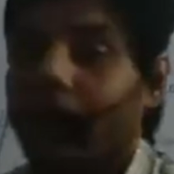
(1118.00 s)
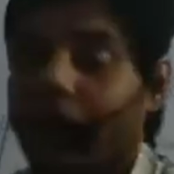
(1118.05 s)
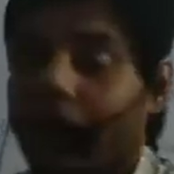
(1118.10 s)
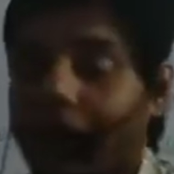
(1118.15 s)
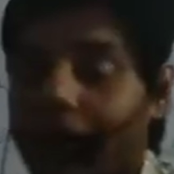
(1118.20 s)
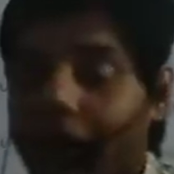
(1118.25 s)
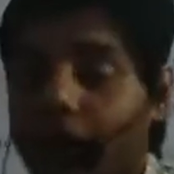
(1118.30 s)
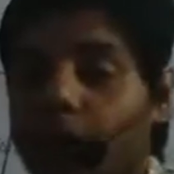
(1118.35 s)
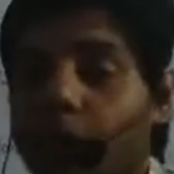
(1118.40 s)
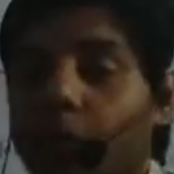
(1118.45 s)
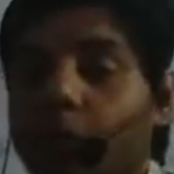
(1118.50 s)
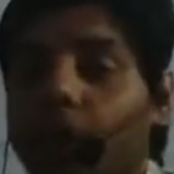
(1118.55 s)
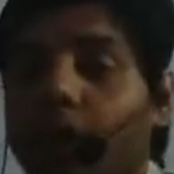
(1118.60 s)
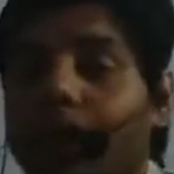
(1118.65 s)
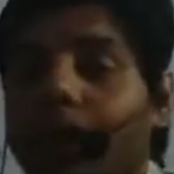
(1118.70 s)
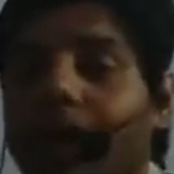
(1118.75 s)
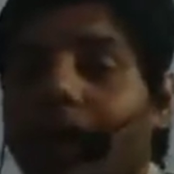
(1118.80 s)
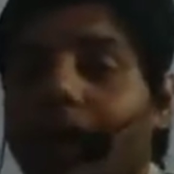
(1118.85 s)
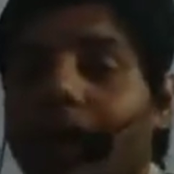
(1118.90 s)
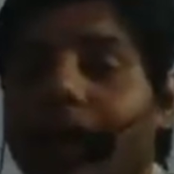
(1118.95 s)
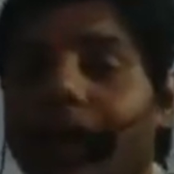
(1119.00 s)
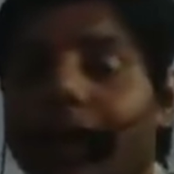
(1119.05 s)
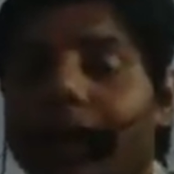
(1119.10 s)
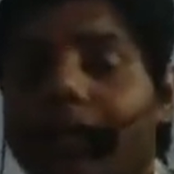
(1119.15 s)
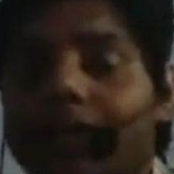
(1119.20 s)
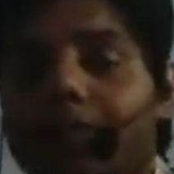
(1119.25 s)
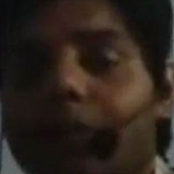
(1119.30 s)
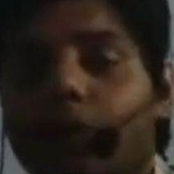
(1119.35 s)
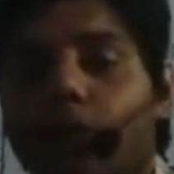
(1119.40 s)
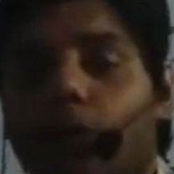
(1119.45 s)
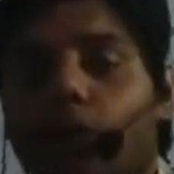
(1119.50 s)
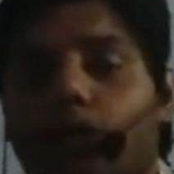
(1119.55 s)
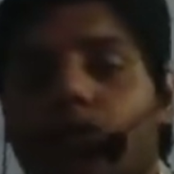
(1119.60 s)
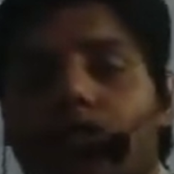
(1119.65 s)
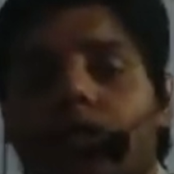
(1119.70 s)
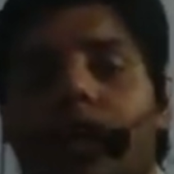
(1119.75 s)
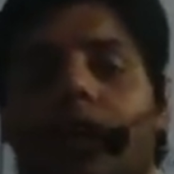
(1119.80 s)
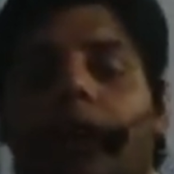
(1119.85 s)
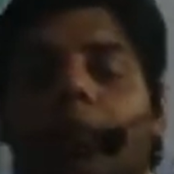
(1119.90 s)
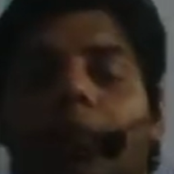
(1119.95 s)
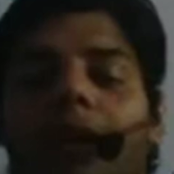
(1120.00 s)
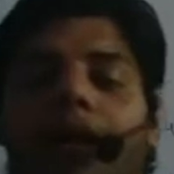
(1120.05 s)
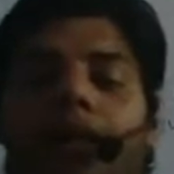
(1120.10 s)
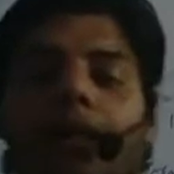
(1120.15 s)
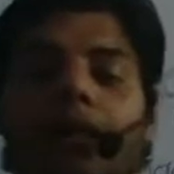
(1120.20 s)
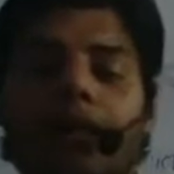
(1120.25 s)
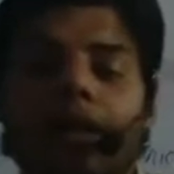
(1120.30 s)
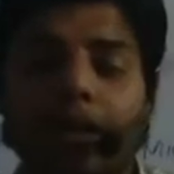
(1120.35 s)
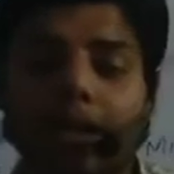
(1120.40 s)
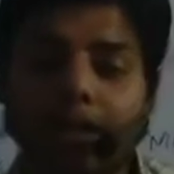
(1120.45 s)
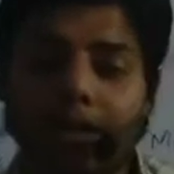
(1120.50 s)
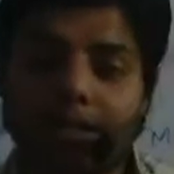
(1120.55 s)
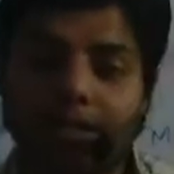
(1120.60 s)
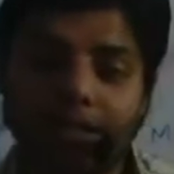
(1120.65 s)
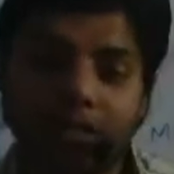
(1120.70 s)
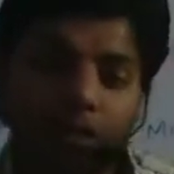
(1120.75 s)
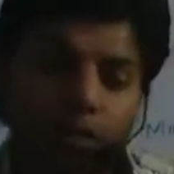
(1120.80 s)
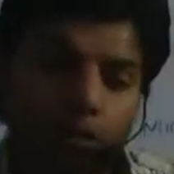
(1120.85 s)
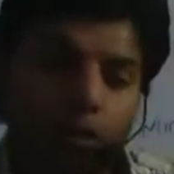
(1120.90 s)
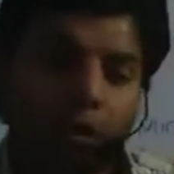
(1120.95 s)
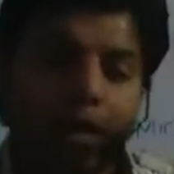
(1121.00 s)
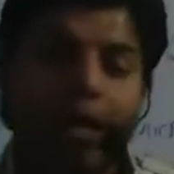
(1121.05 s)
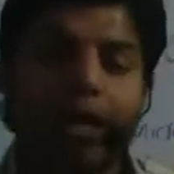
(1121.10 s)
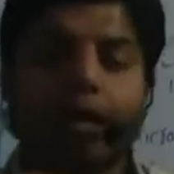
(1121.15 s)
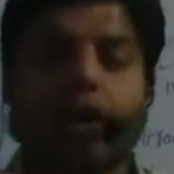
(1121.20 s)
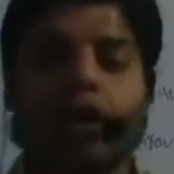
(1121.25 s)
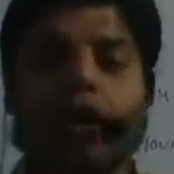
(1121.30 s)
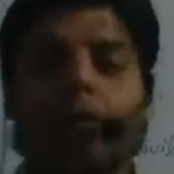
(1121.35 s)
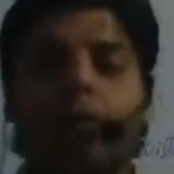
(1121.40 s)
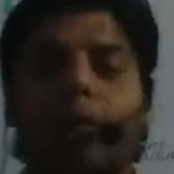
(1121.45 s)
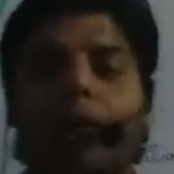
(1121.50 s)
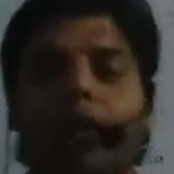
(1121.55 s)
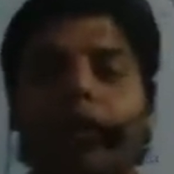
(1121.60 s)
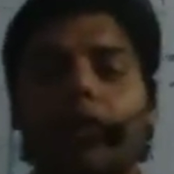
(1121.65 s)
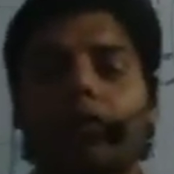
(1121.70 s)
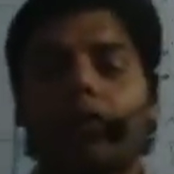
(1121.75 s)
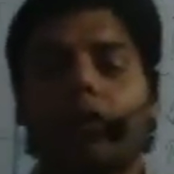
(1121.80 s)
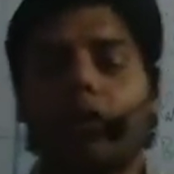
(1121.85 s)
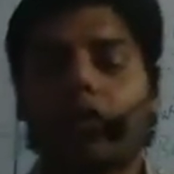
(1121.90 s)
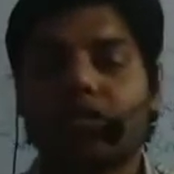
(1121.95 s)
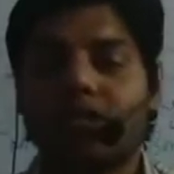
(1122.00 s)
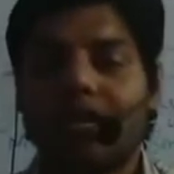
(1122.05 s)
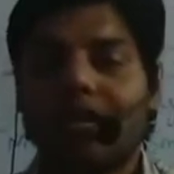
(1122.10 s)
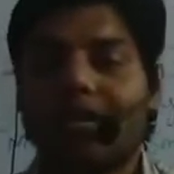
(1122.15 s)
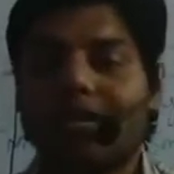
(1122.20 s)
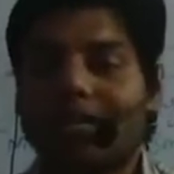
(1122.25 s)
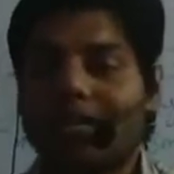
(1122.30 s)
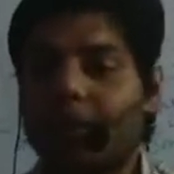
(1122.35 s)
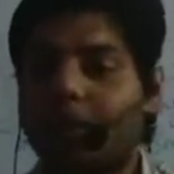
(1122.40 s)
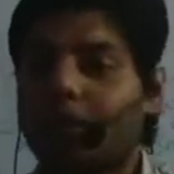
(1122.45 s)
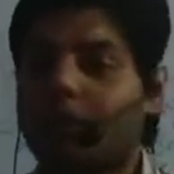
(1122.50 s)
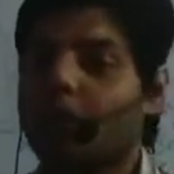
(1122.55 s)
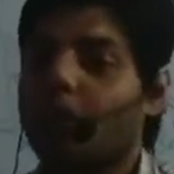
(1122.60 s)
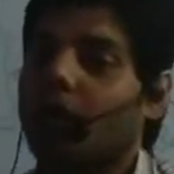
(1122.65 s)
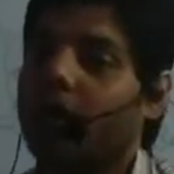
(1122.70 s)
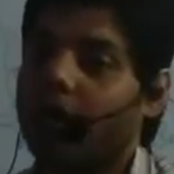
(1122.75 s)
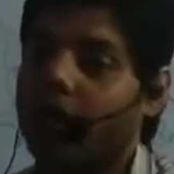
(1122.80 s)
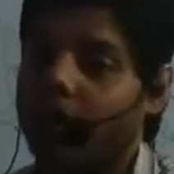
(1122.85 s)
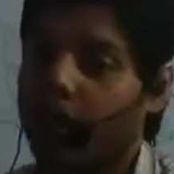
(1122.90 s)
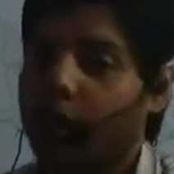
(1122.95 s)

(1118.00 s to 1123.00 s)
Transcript: antibody and it is phagocyted by it is engulfed by the phagocyte cell, we call that